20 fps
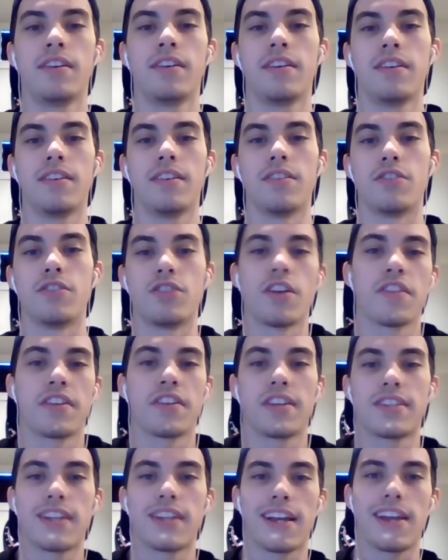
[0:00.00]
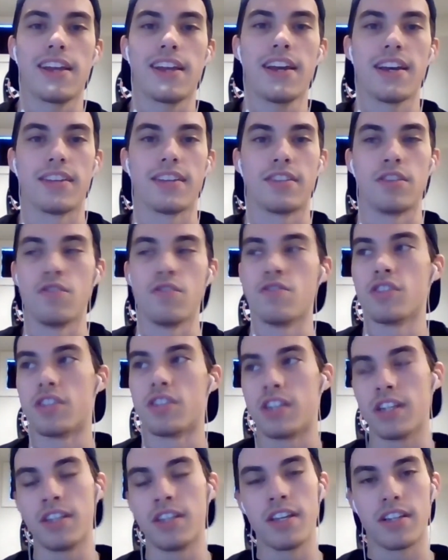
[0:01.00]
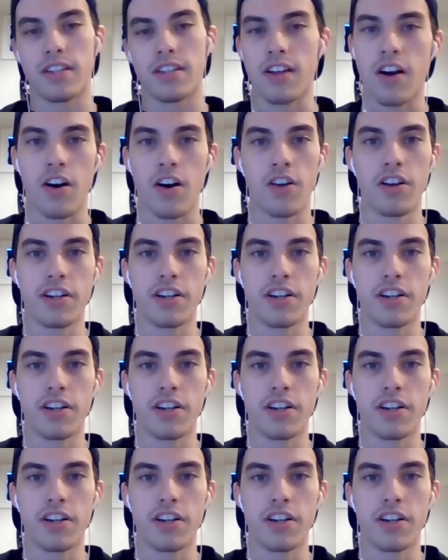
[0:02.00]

There's nothing to second guess. You just did this 100